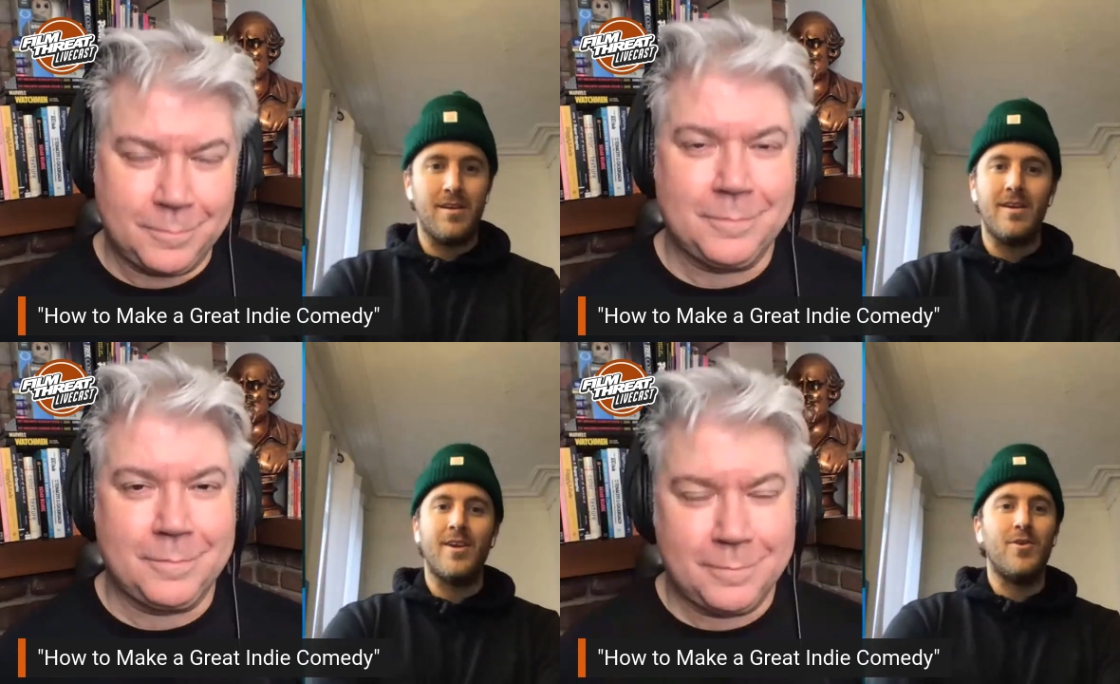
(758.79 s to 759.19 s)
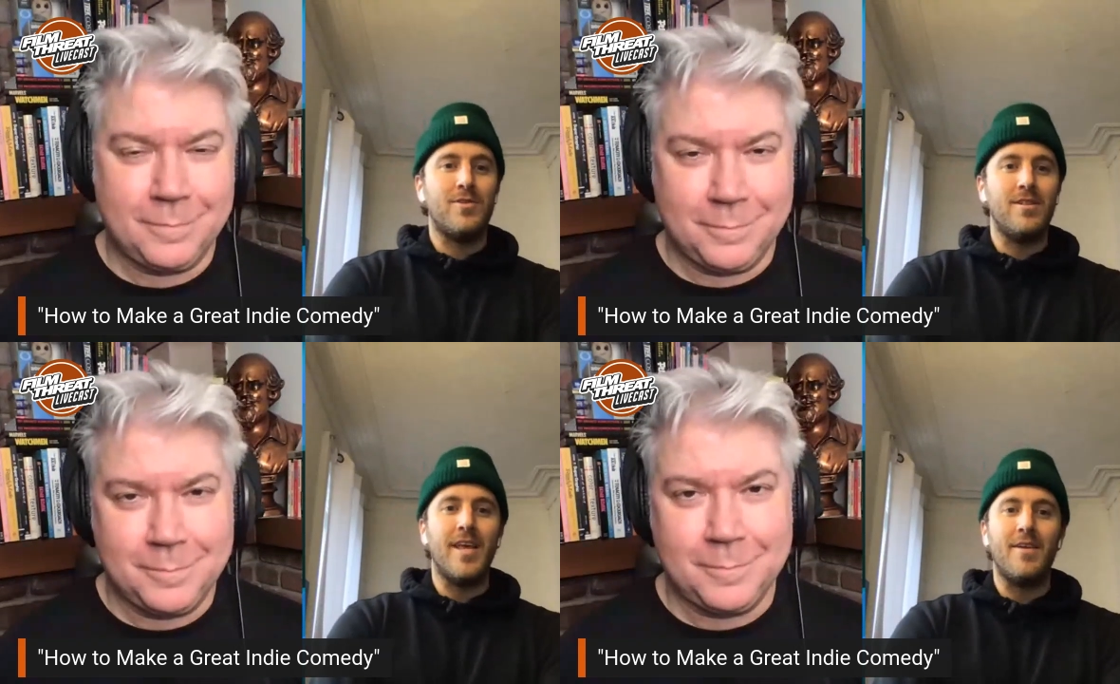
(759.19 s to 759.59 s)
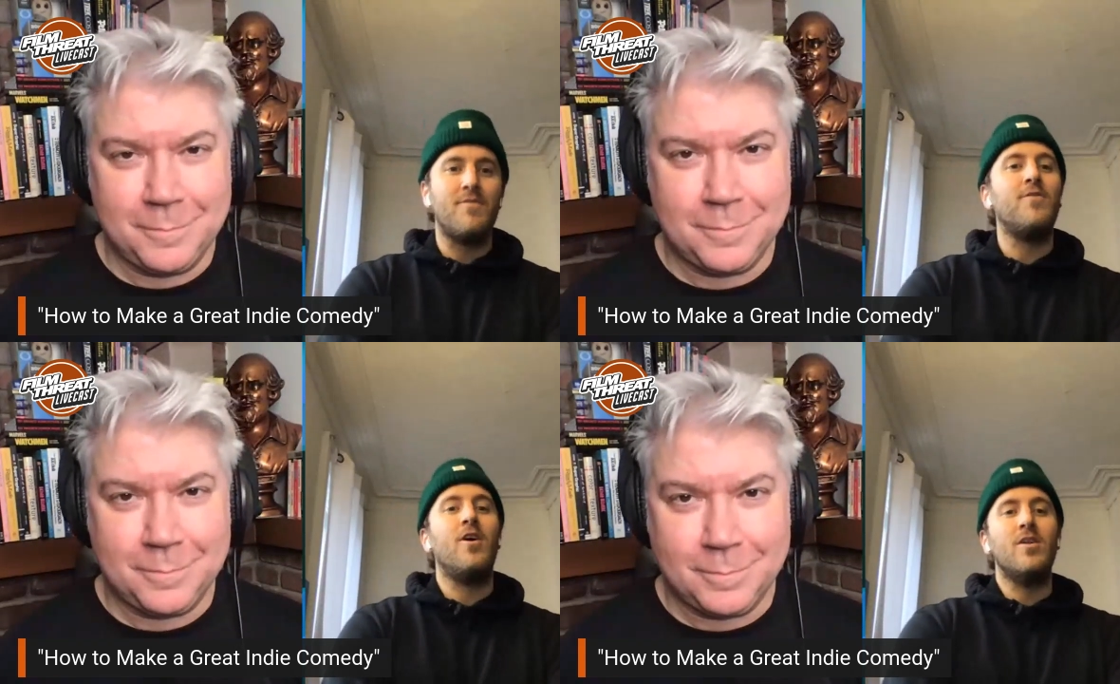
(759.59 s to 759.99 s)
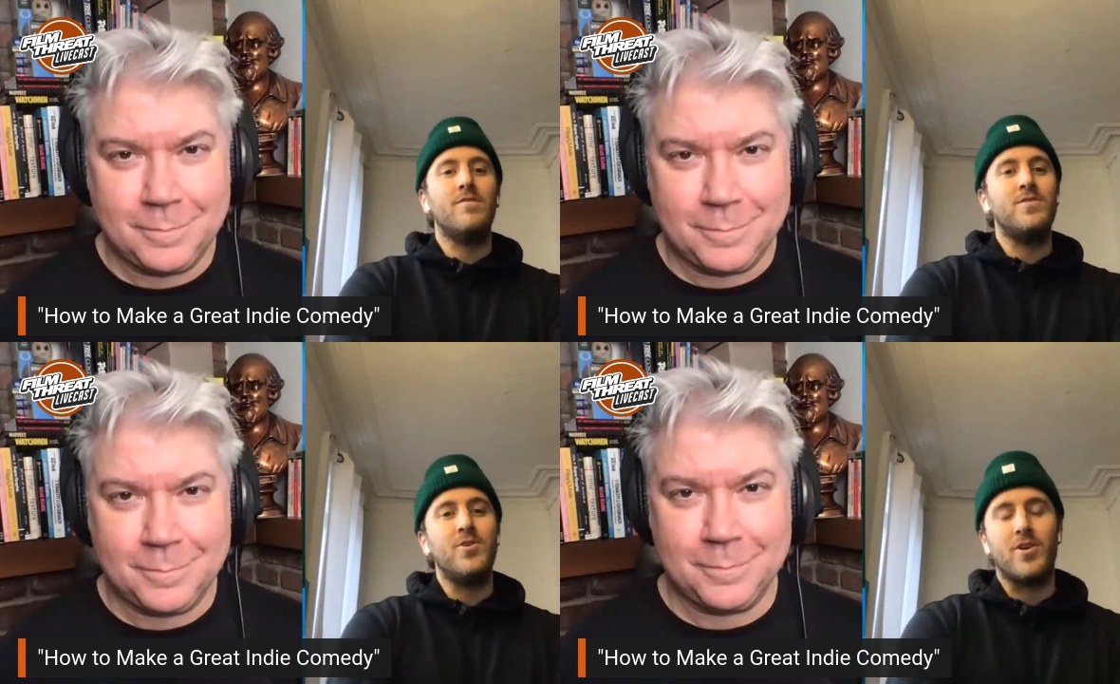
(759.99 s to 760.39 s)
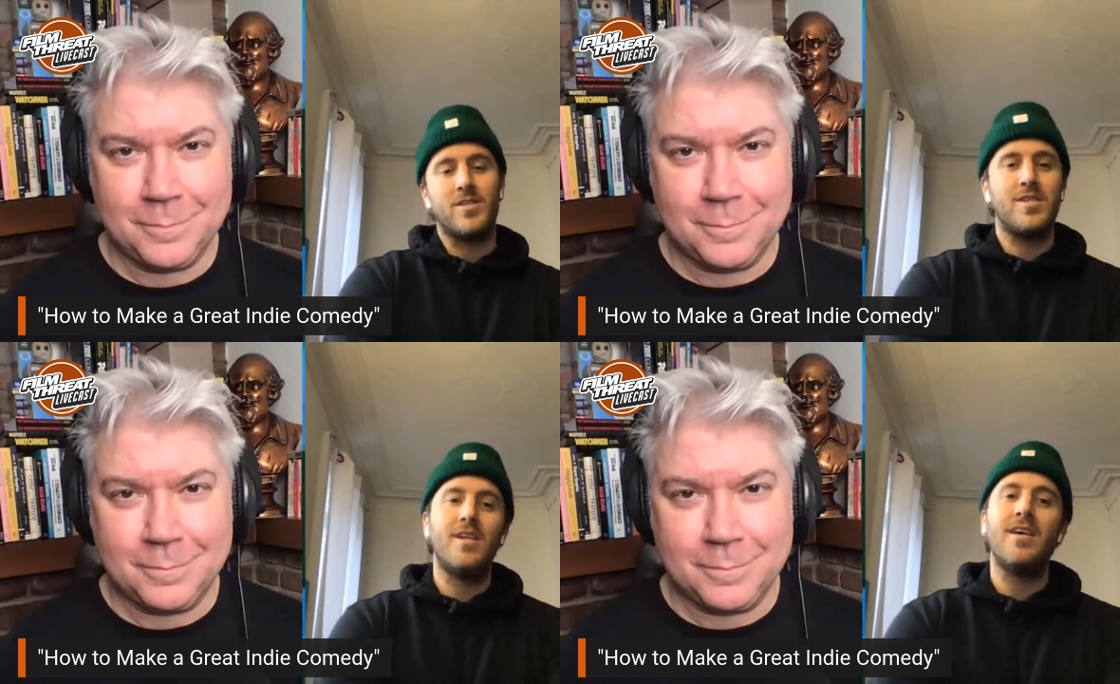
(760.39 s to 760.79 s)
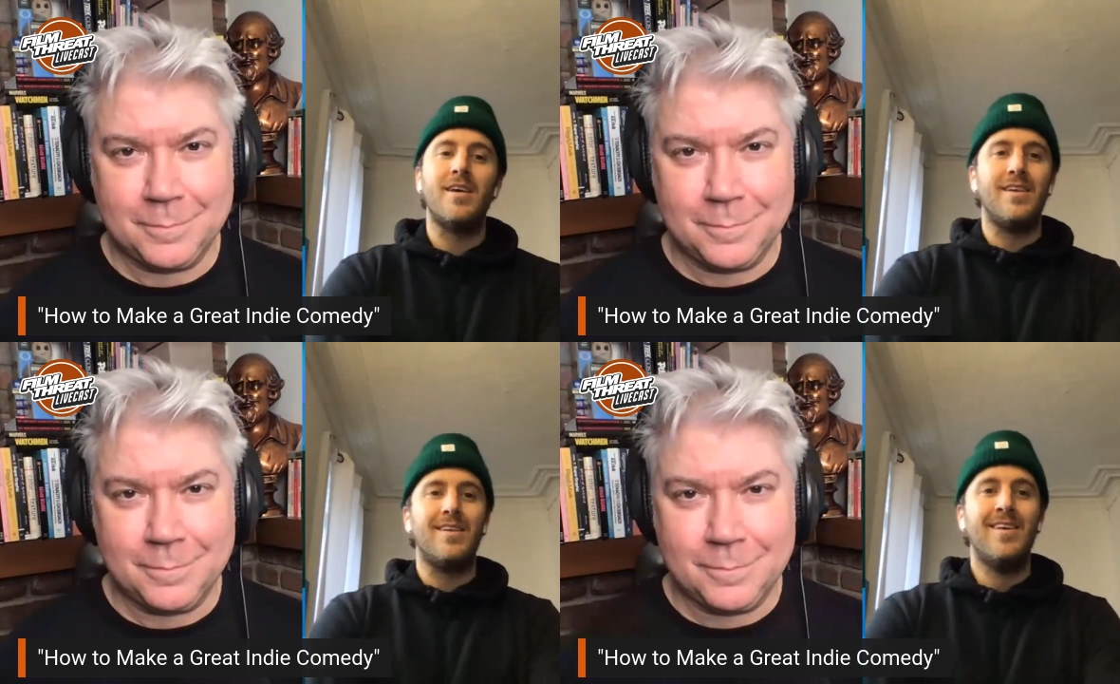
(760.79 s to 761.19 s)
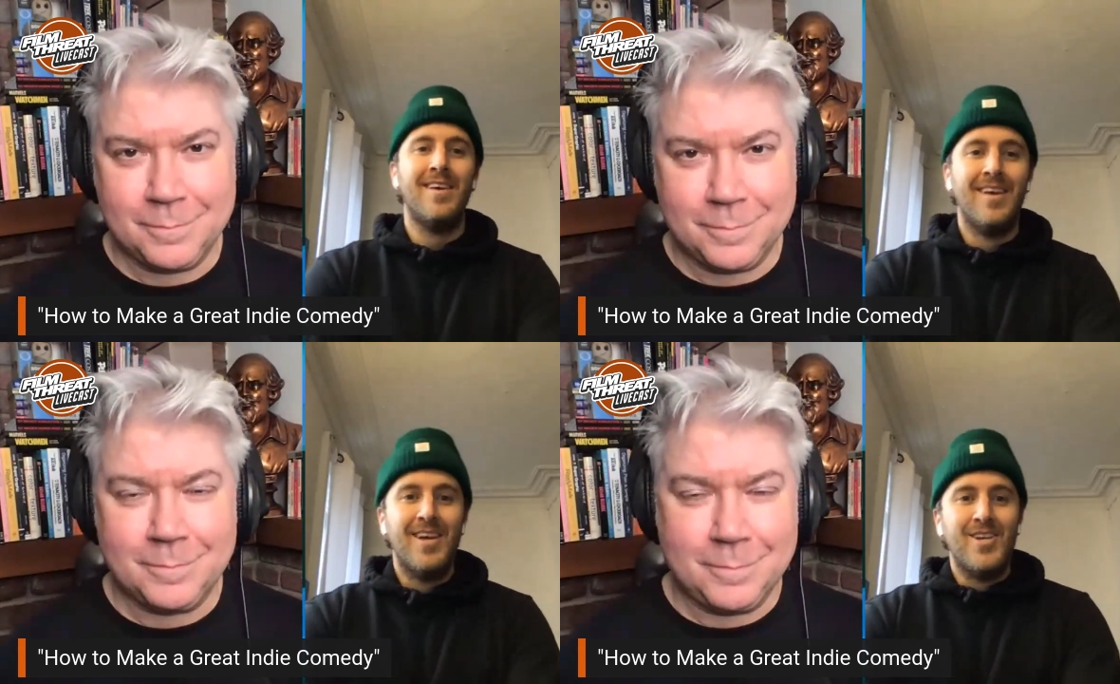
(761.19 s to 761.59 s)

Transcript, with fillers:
Speaker 1: in you know the late fall of New York City, and